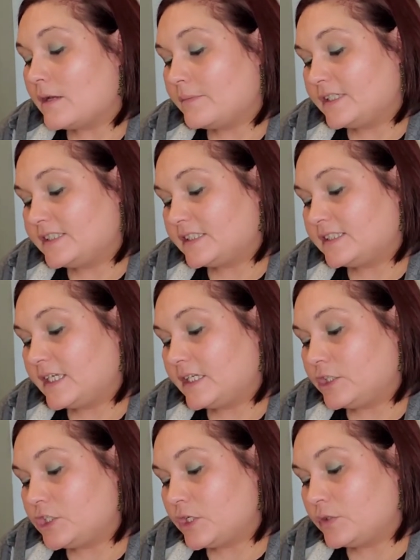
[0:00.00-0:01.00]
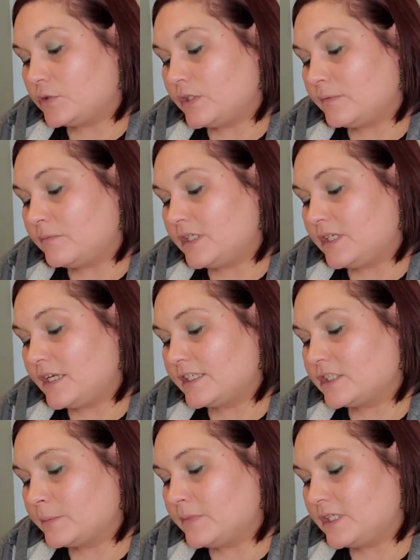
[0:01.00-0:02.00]
Um, it says kitty dough. You get mini,
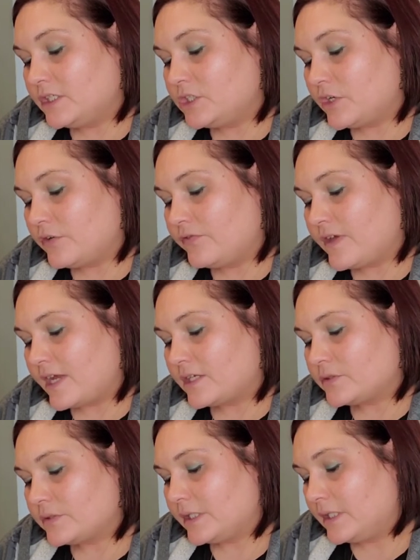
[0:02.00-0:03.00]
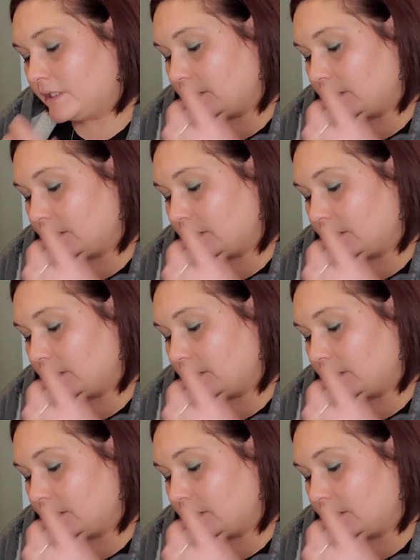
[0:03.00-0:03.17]
it's a mini dough factory.